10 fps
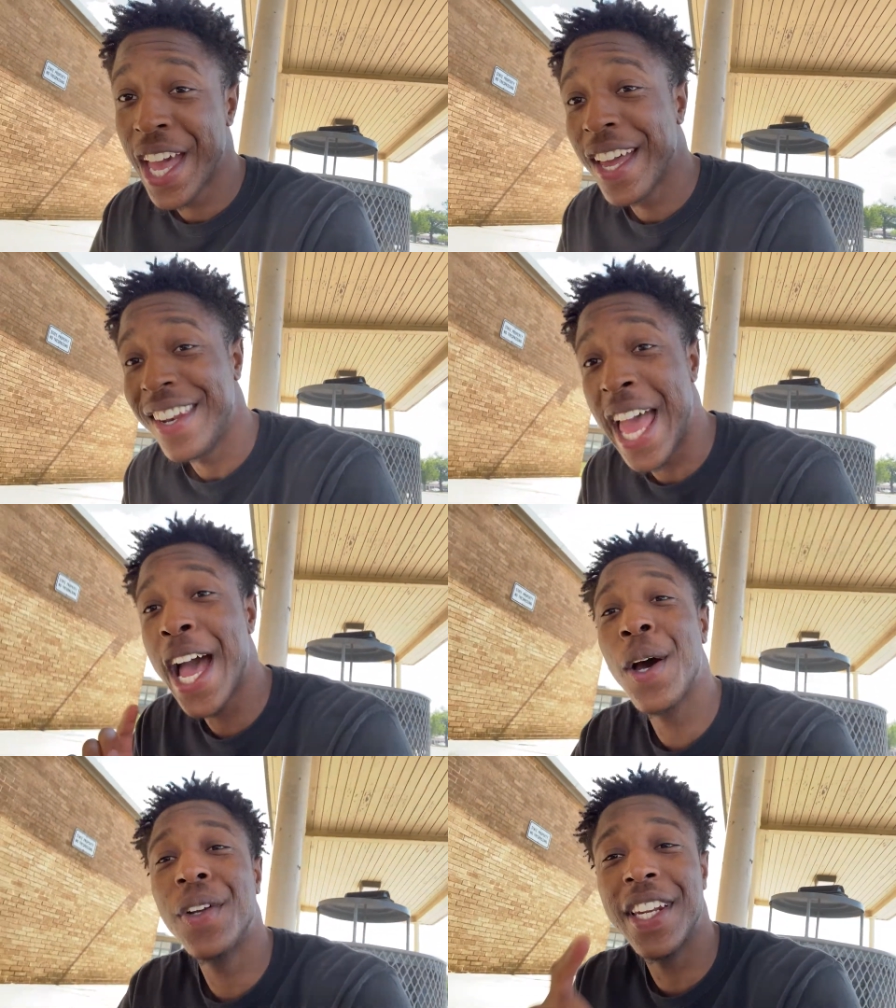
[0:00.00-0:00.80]

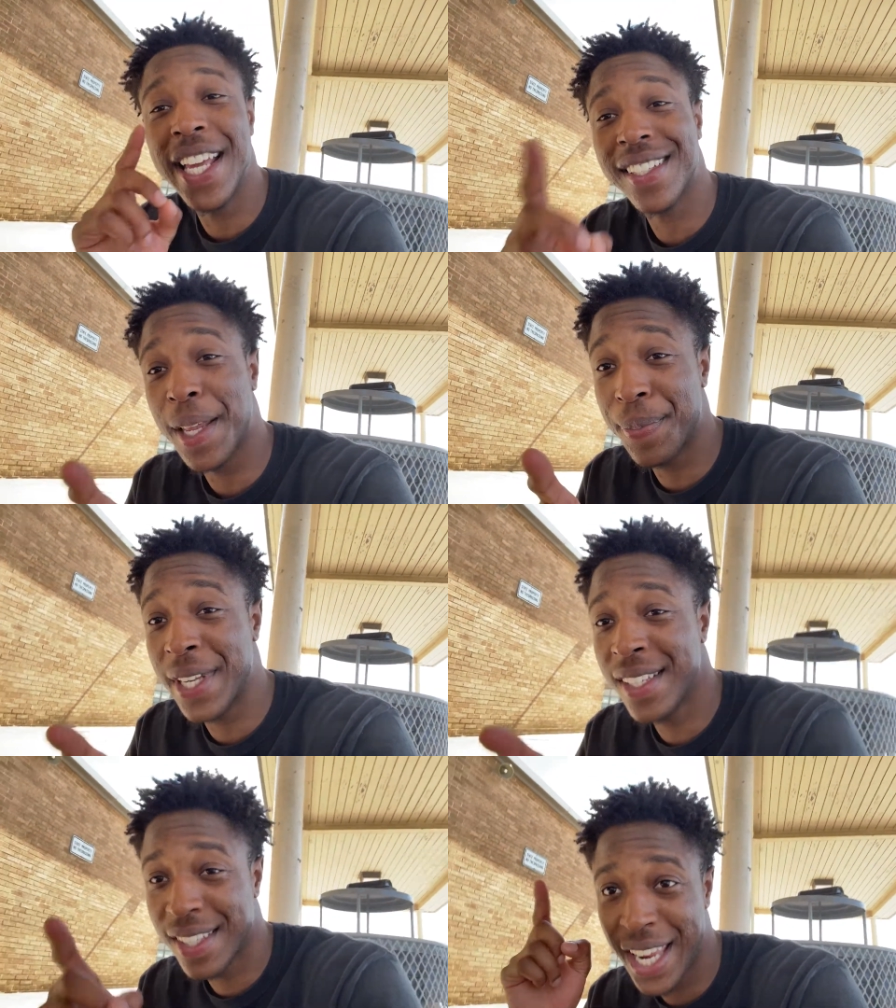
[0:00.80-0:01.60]
now the next step
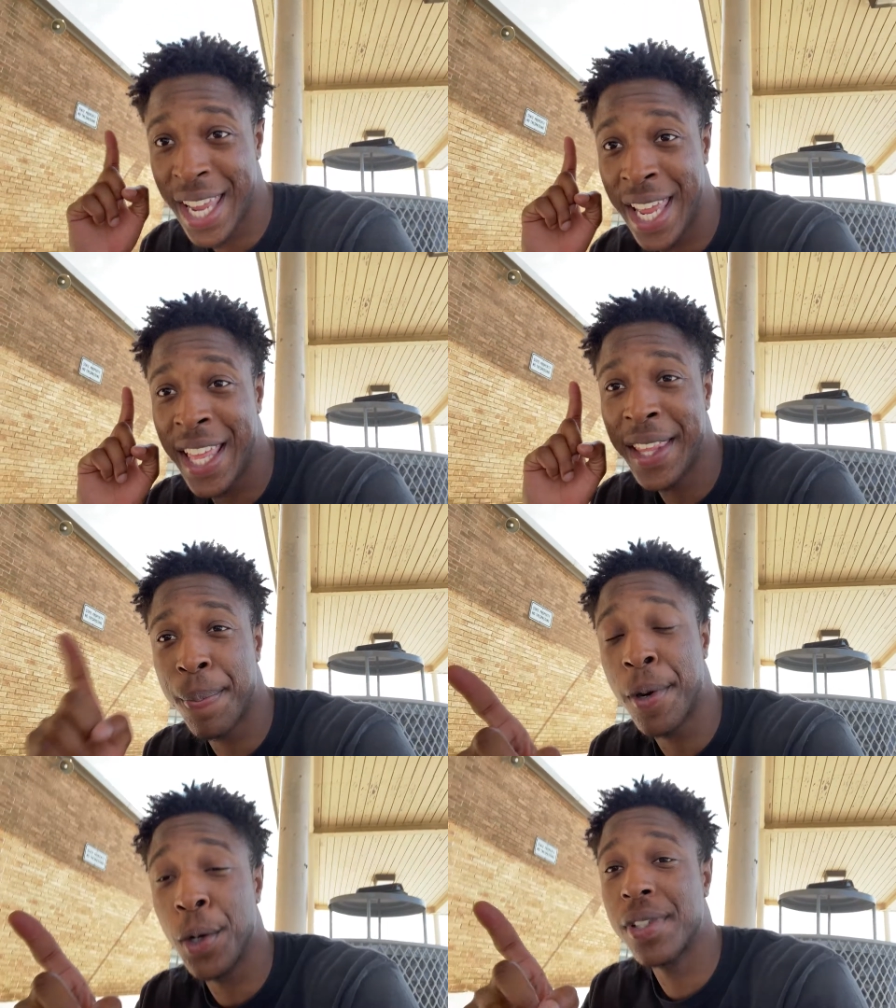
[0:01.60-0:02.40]
is in the
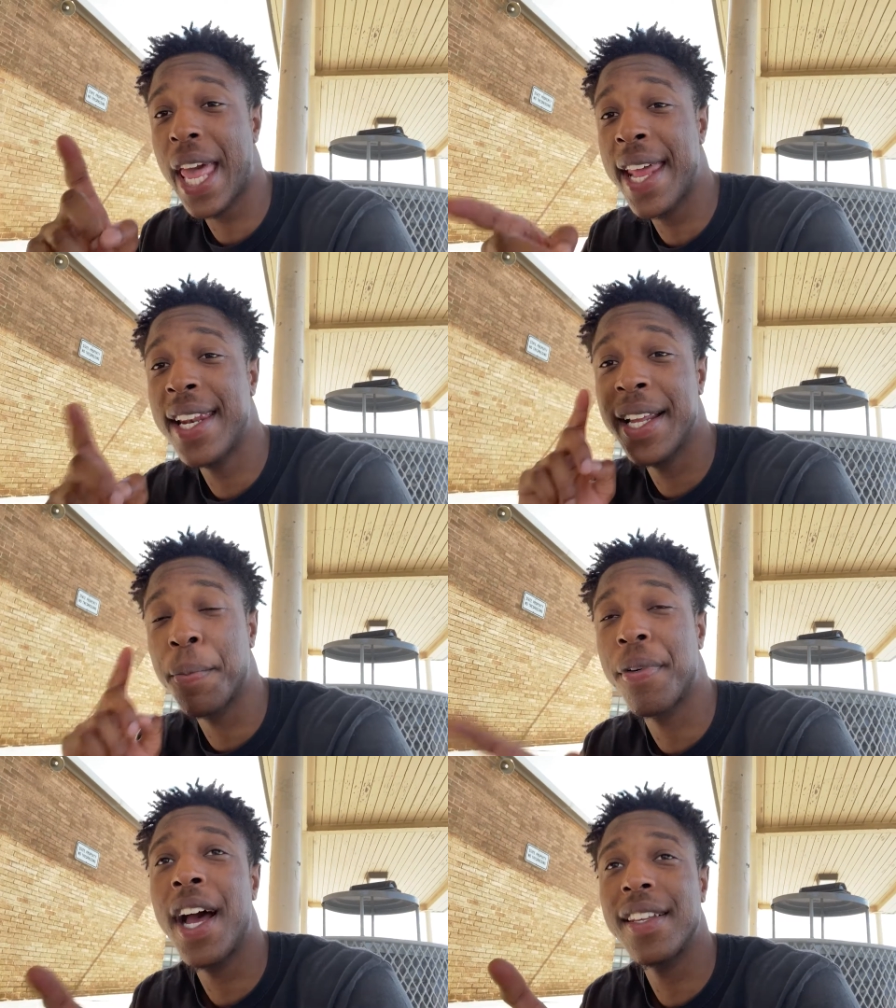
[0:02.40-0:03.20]
post editing
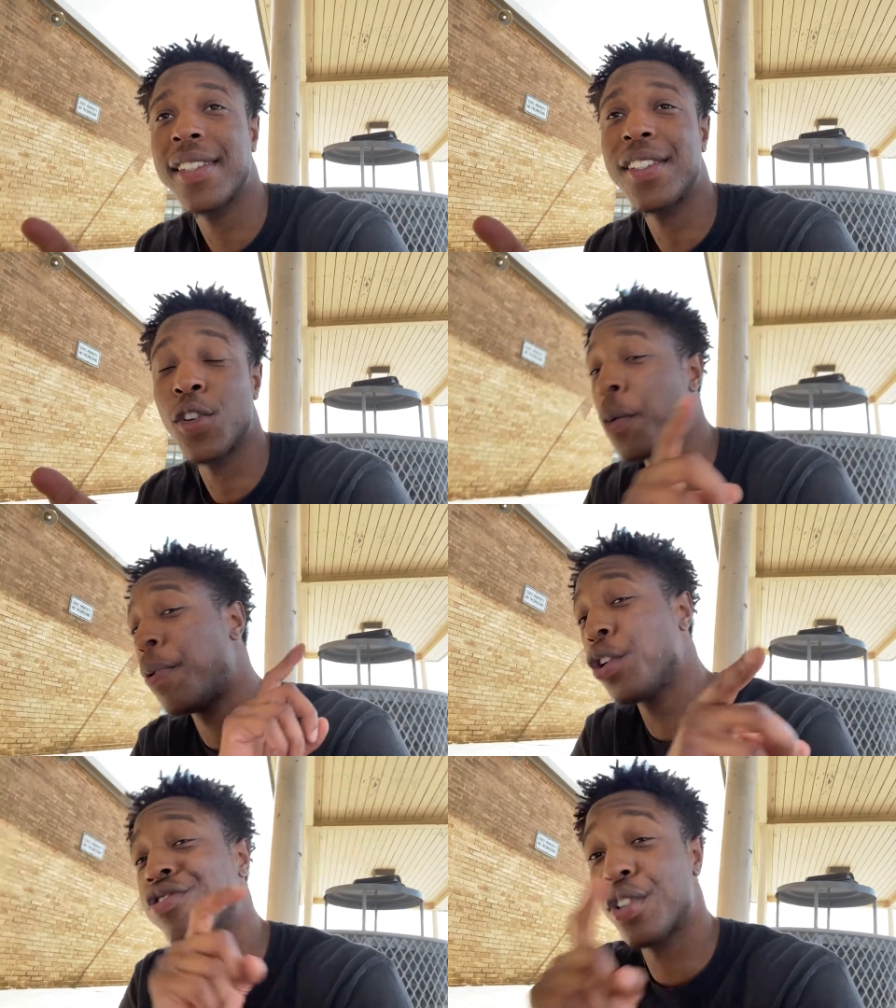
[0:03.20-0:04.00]
process or the
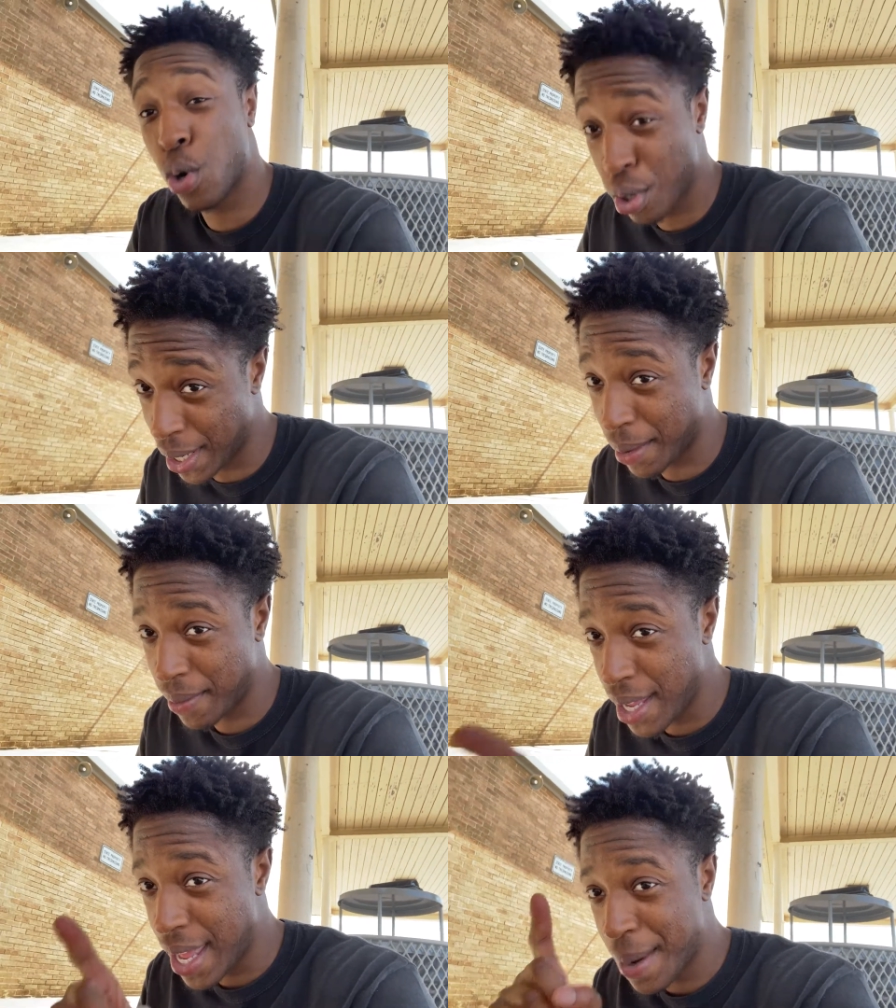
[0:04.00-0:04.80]
post recording
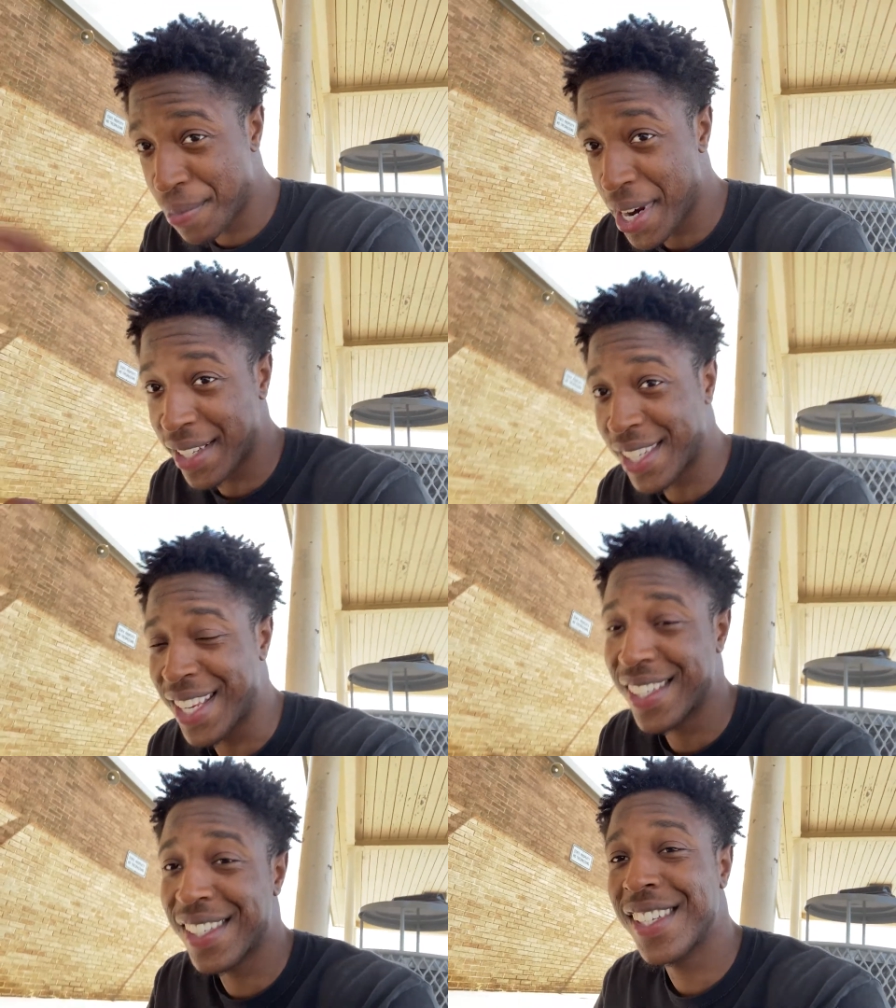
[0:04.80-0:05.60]

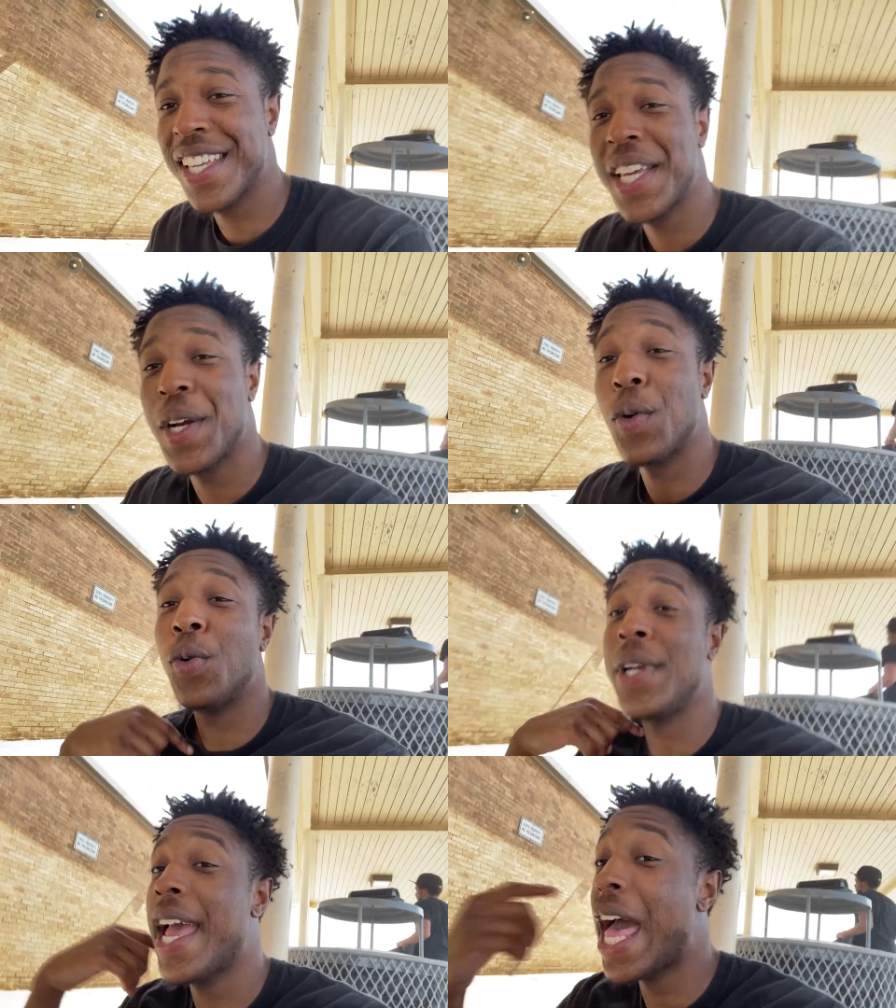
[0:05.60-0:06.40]
process where
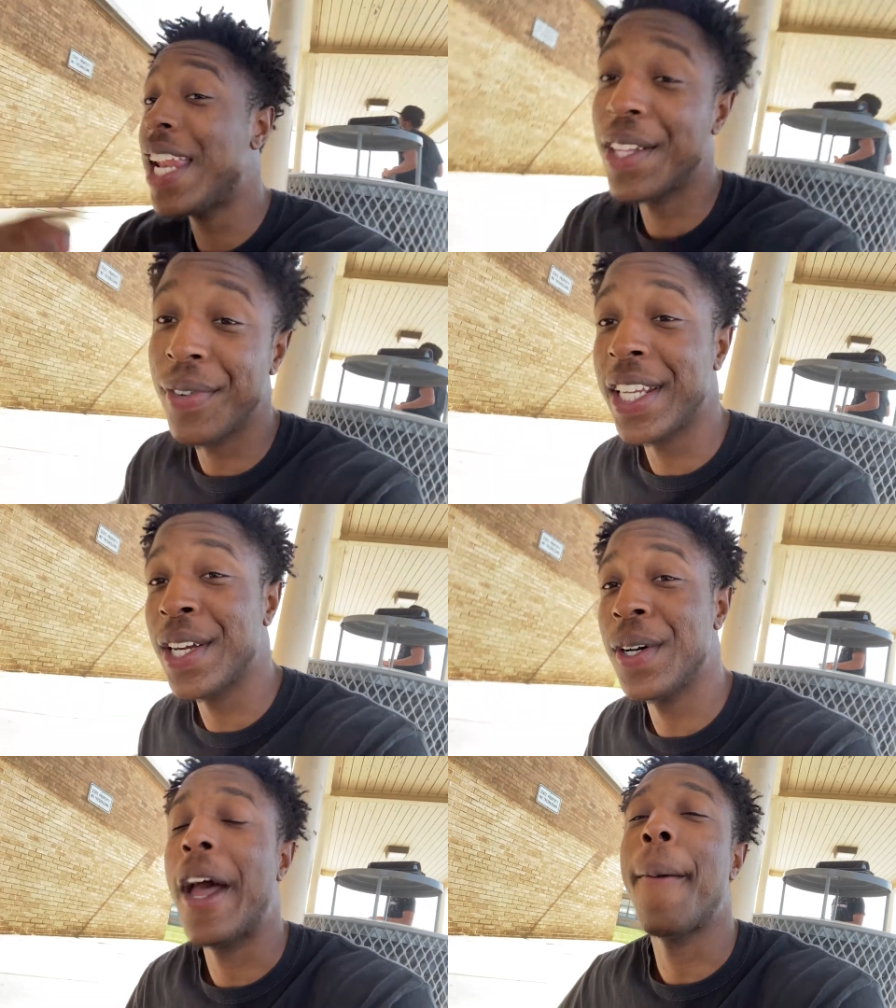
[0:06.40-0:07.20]
we edit the
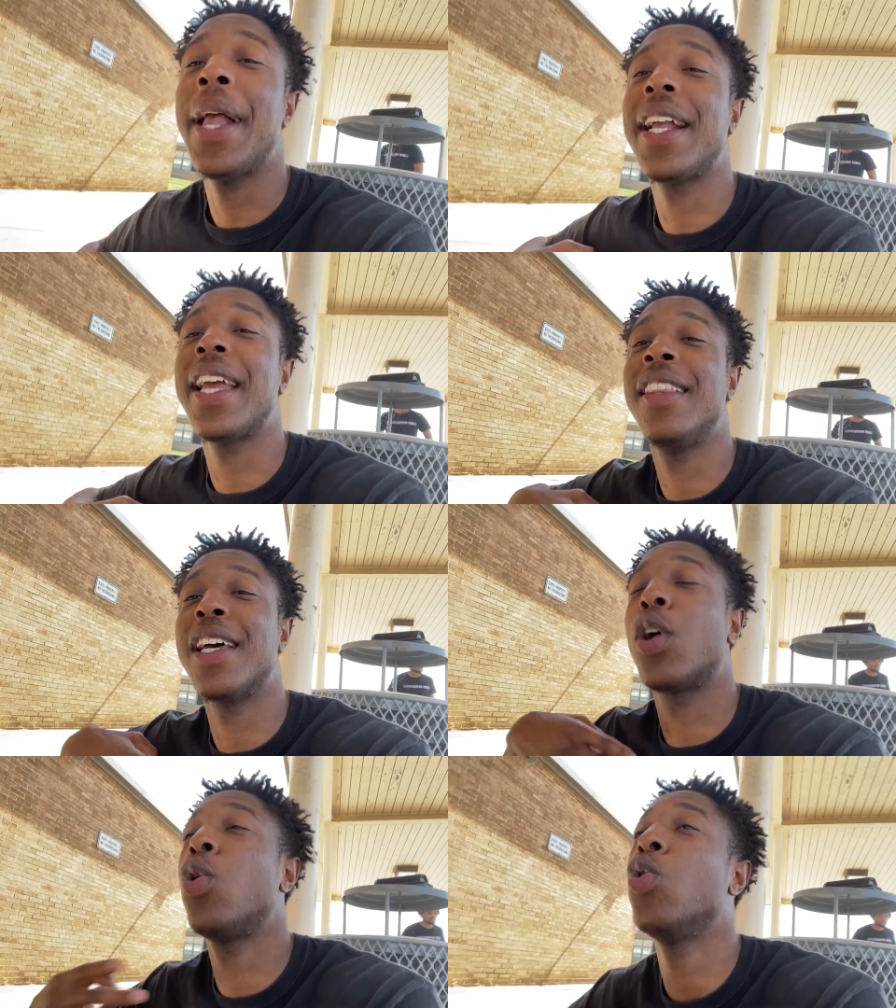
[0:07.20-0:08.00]
video and make it
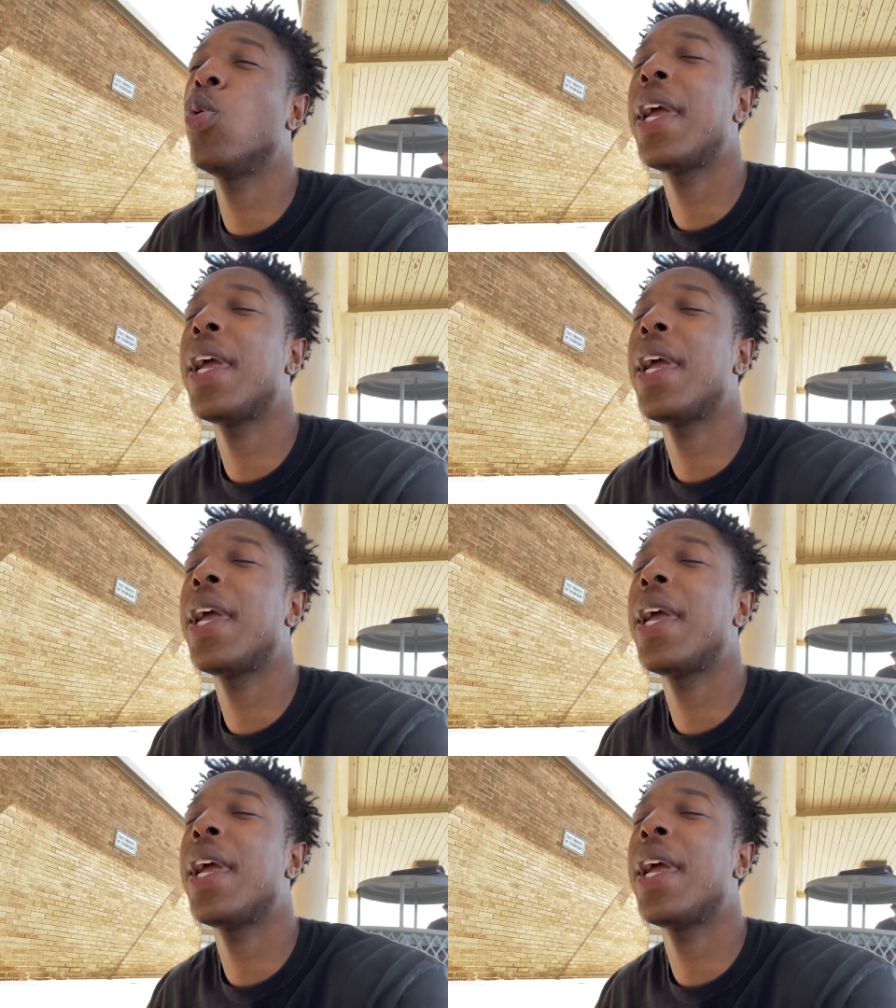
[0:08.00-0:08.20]
look cool.